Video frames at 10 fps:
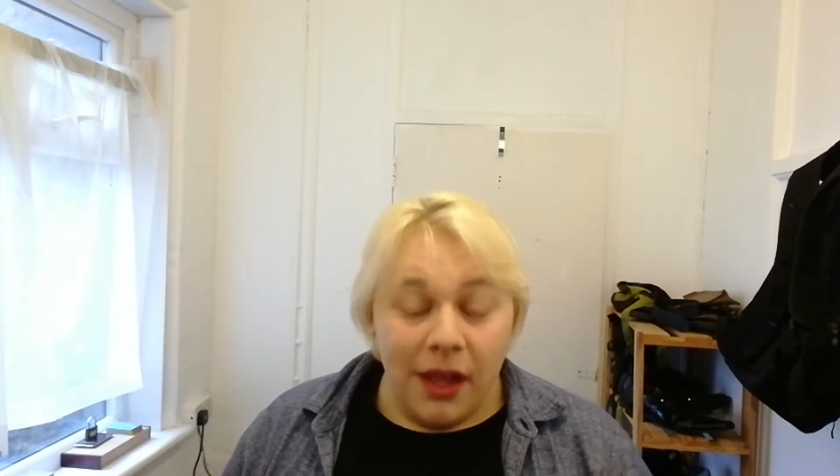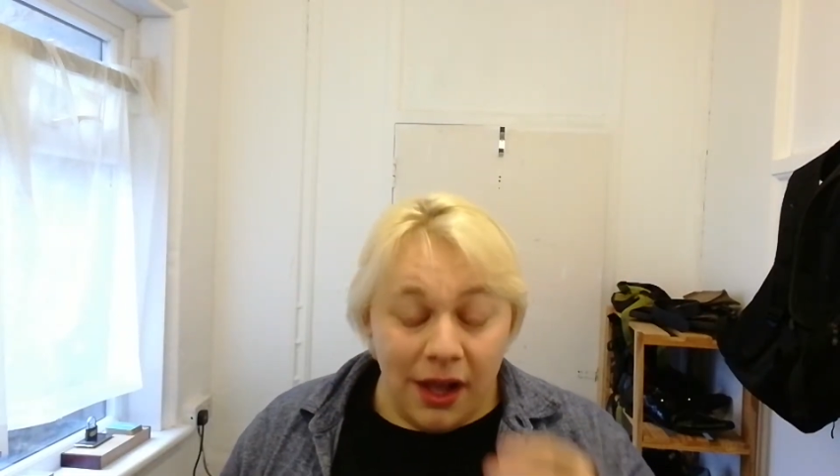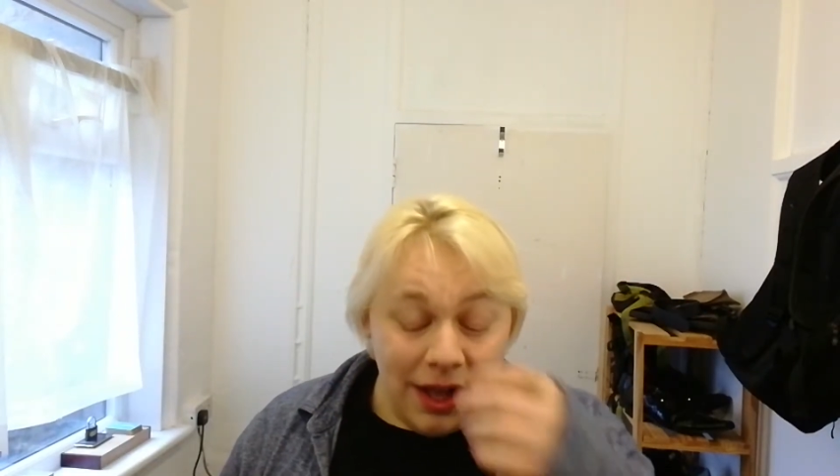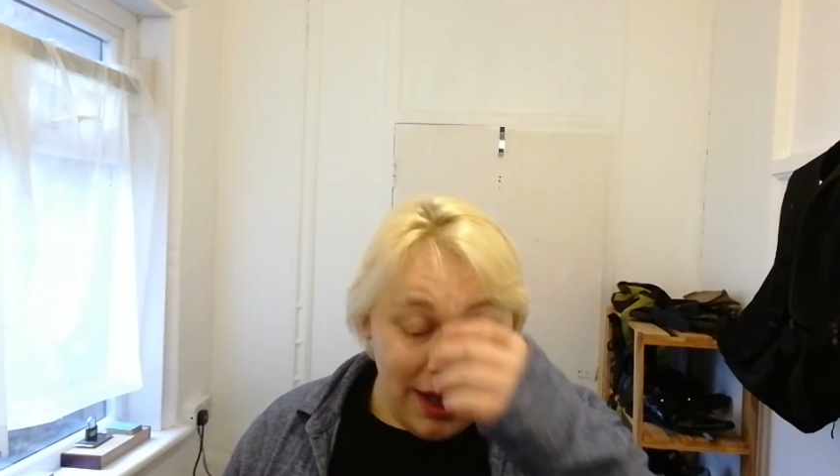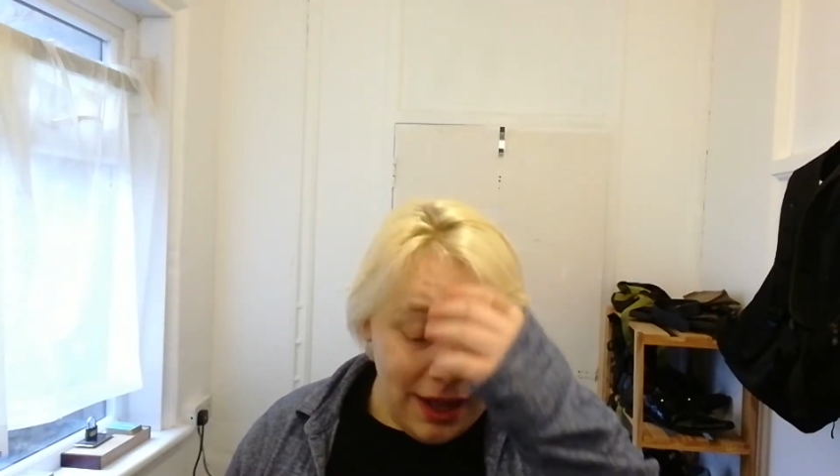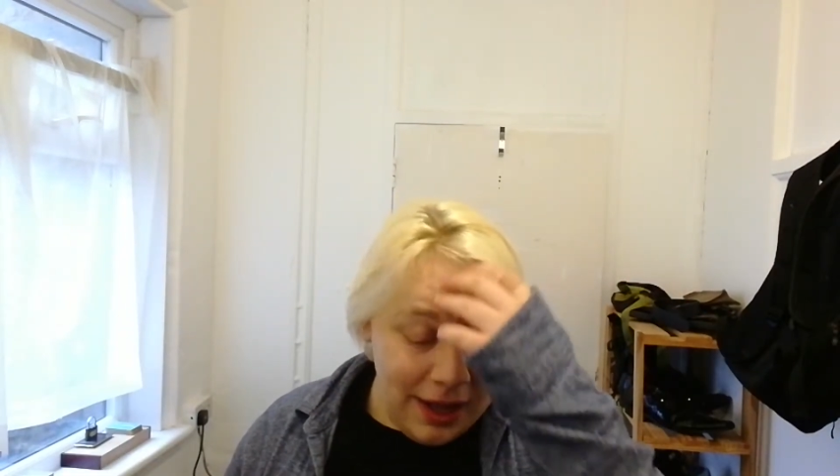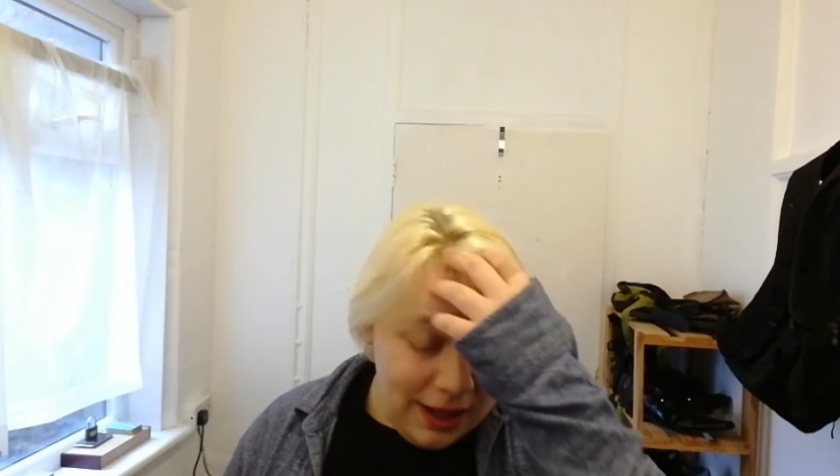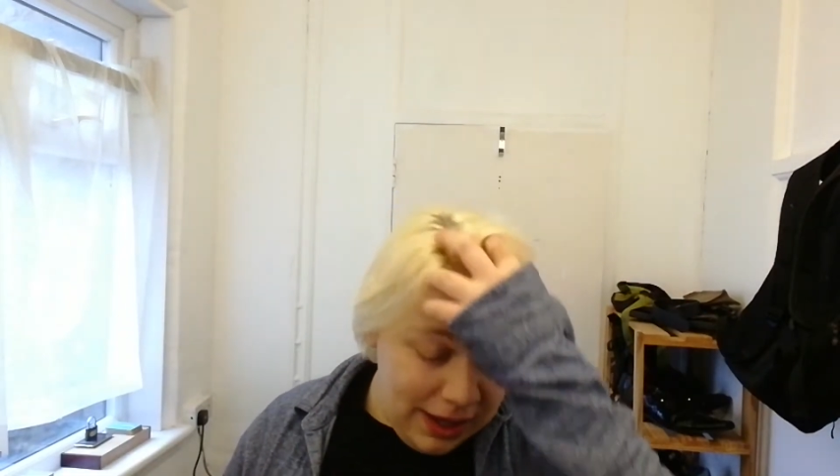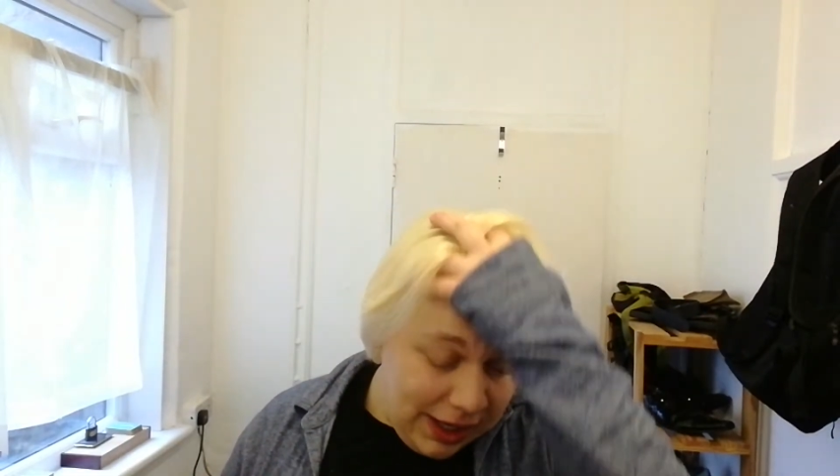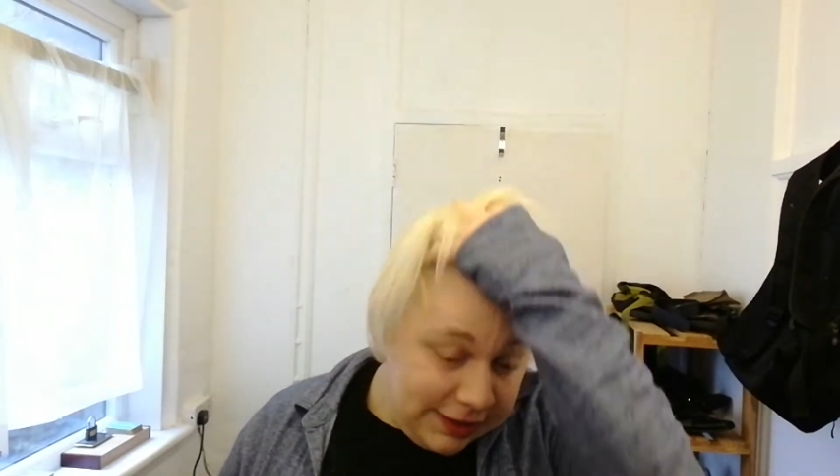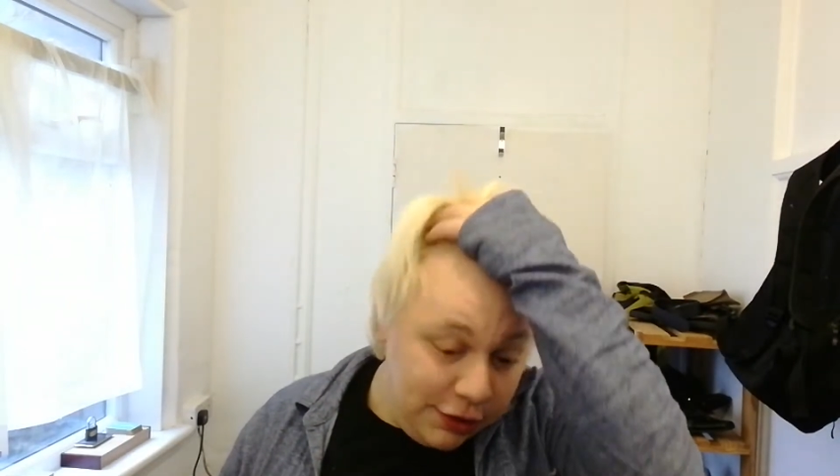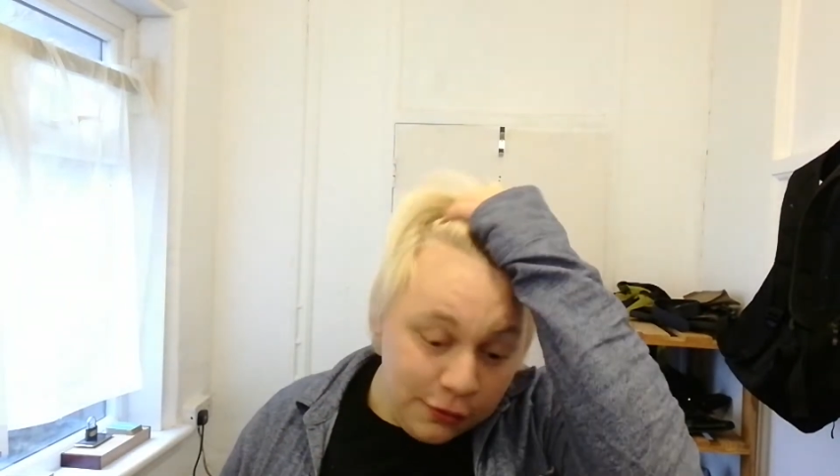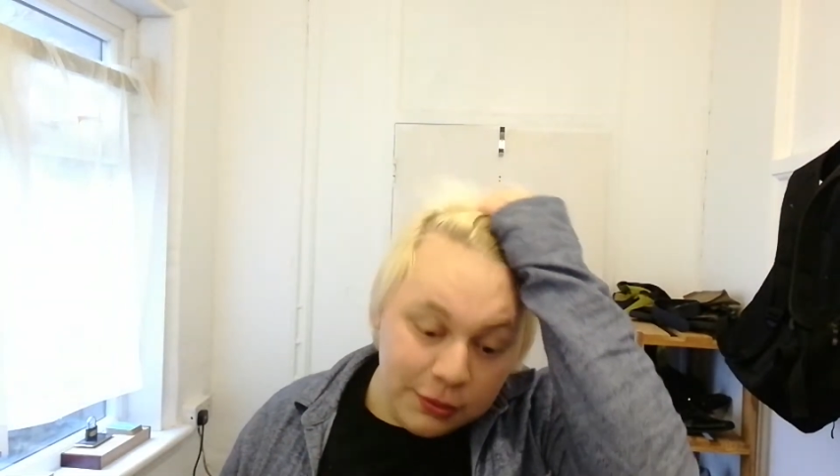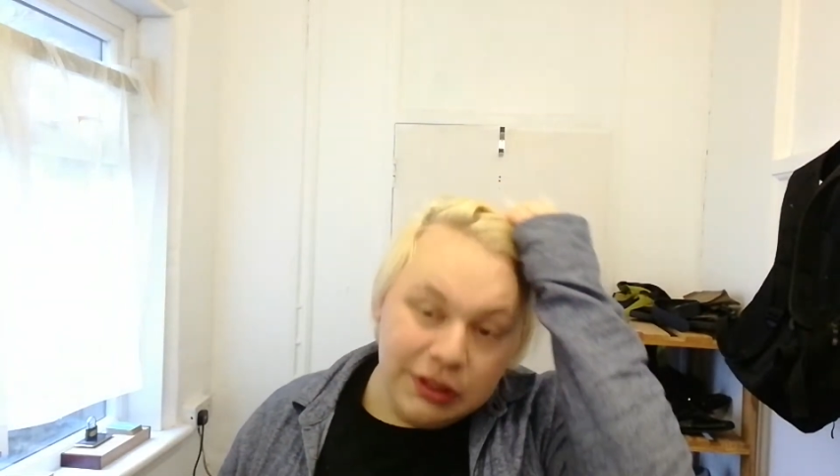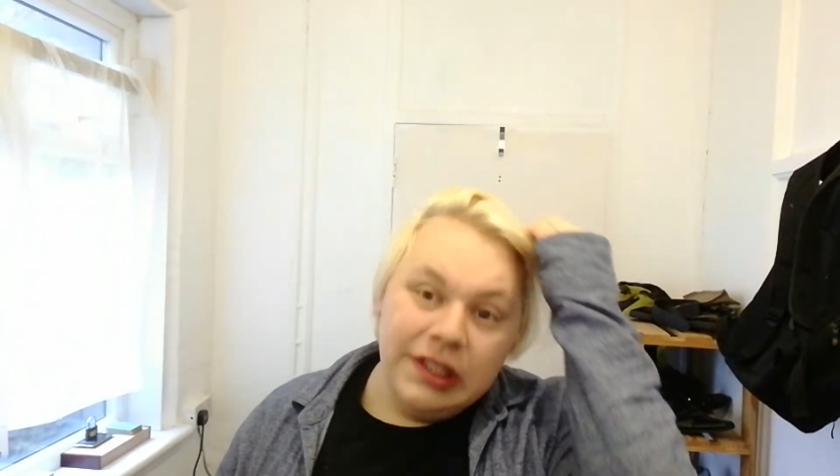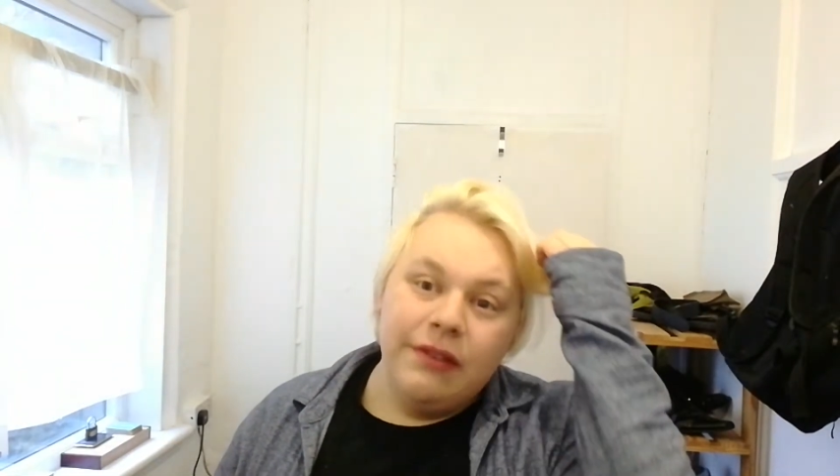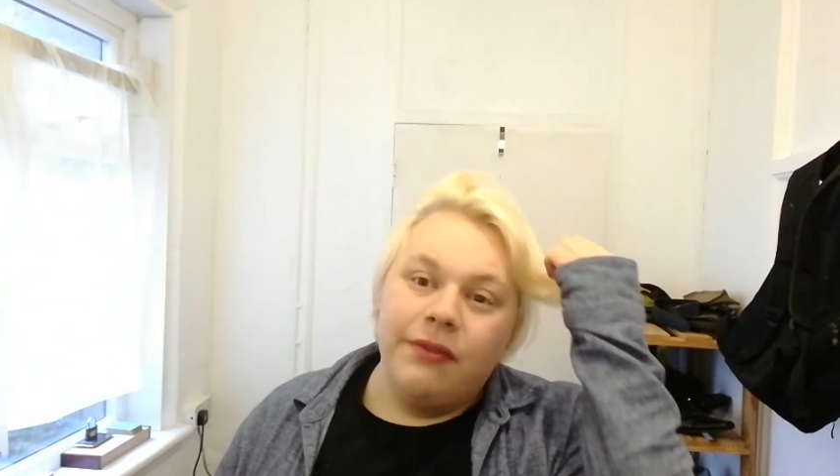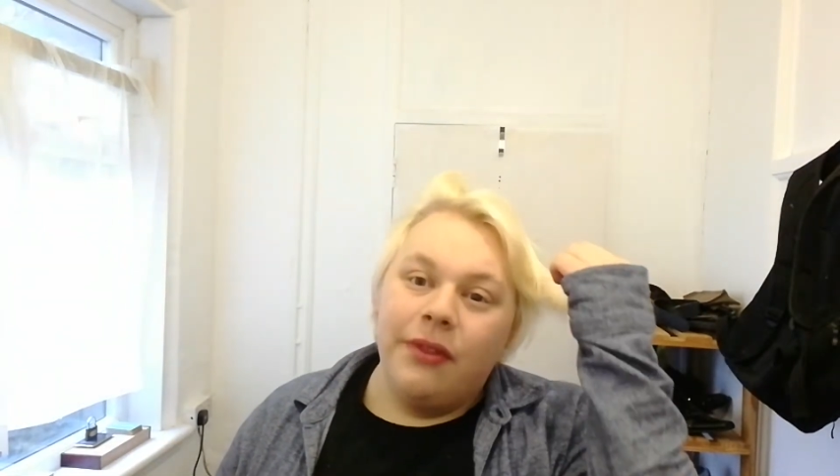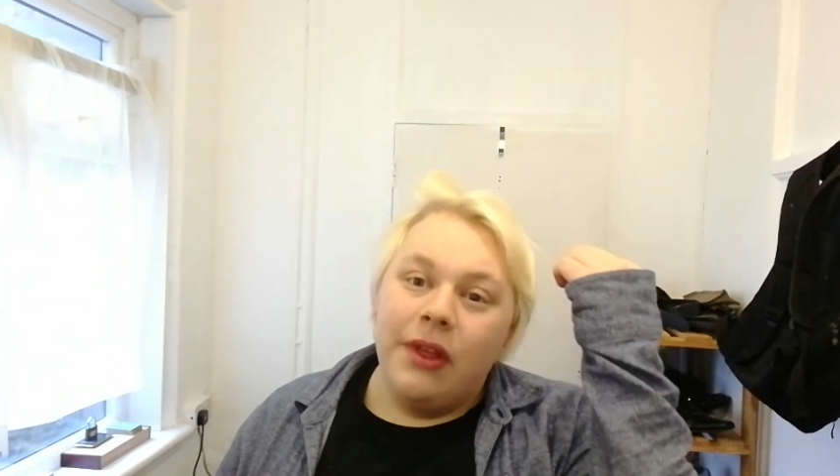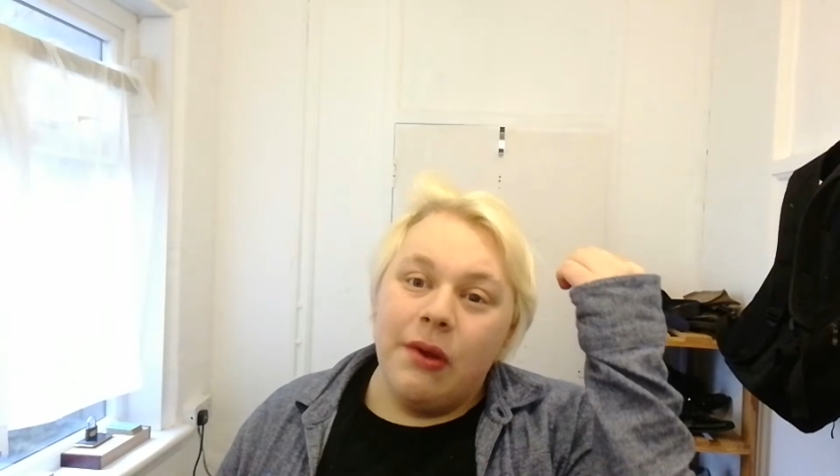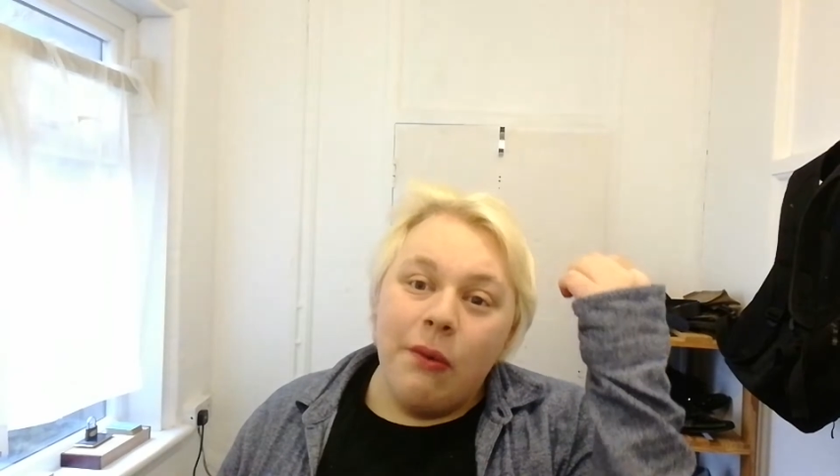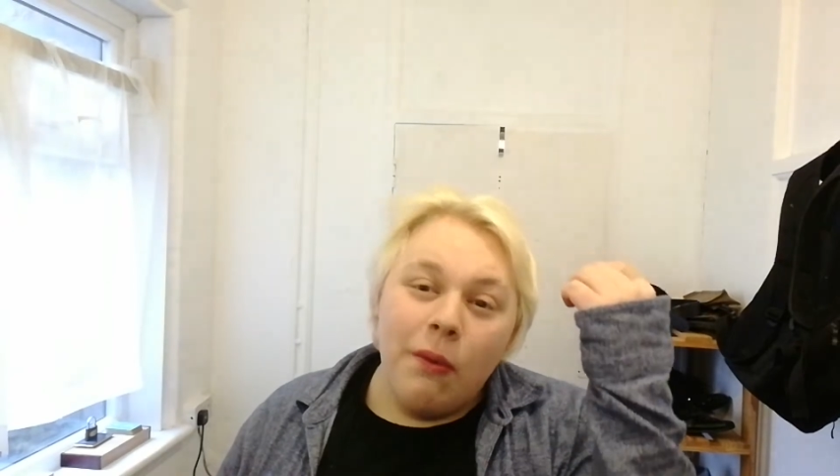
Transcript: I do believe that